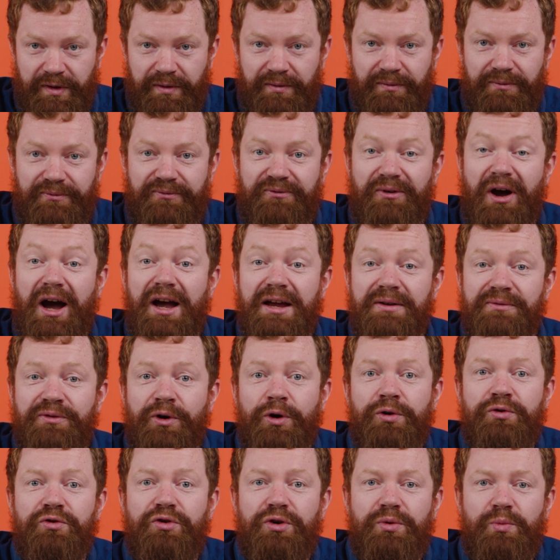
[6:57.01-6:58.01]

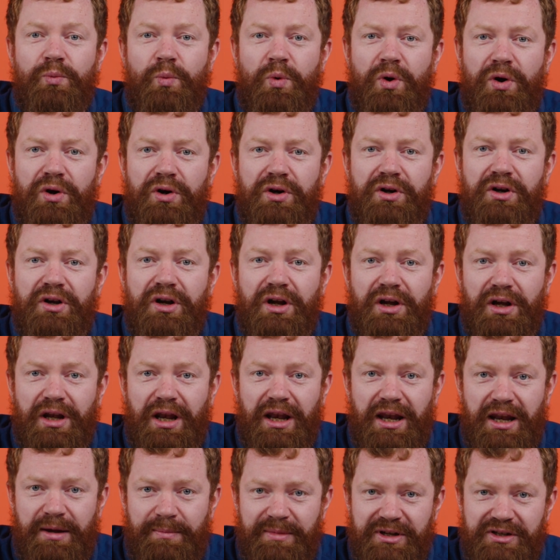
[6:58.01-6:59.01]
500 word
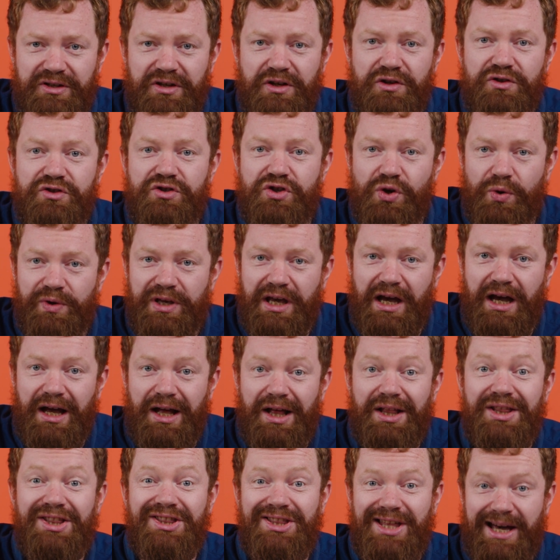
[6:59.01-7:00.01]
limit, so yeah,
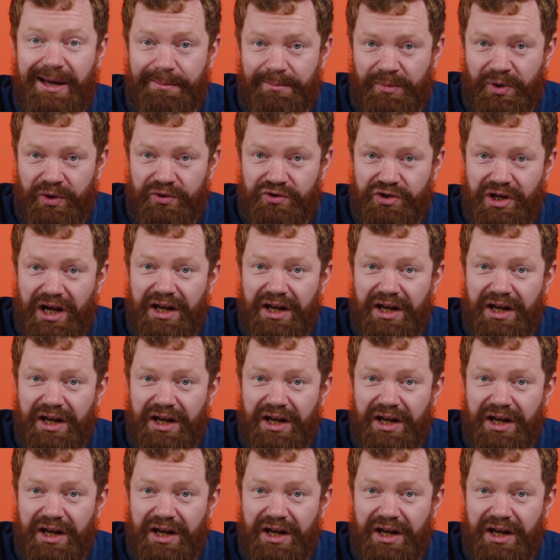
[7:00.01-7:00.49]
that much.